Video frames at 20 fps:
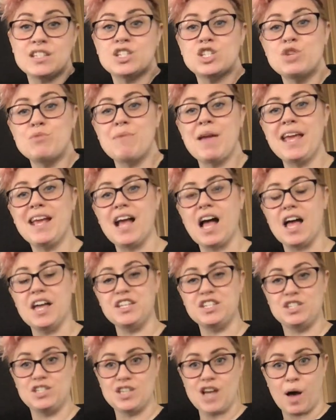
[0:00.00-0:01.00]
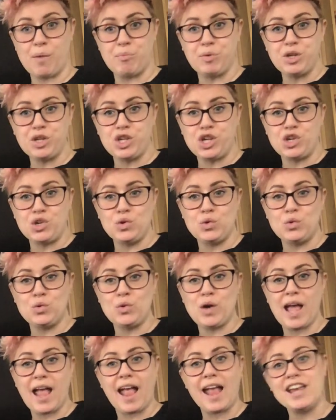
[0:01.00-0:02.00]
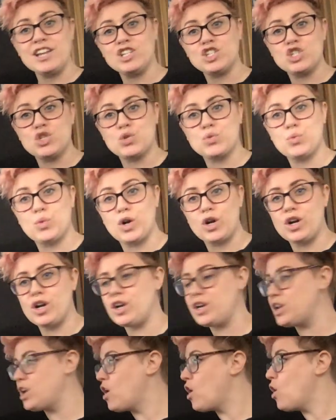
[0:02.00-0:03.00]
to make a WH word,